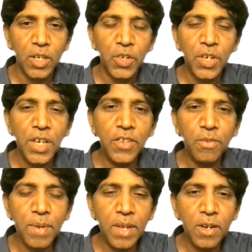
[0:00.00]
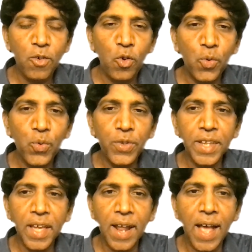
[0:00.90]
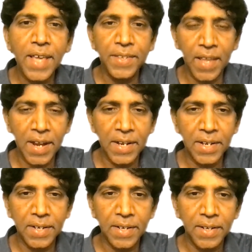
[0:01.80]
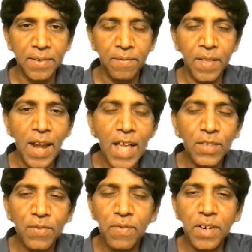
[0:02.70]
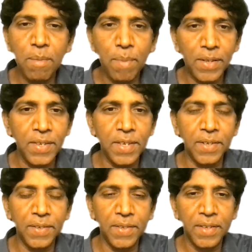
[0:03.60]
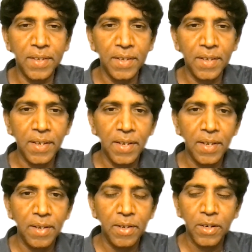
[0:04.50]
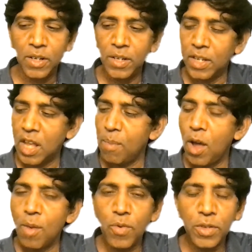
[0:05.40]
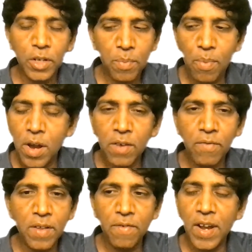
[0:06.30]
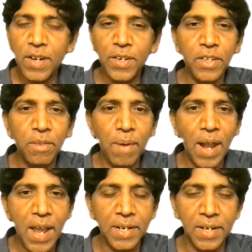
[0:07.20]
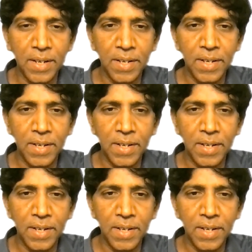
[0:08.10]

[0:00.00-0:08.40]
She has been losing her eyesight for the last 15 plus years. She's come almost to a point where she felt she is blind.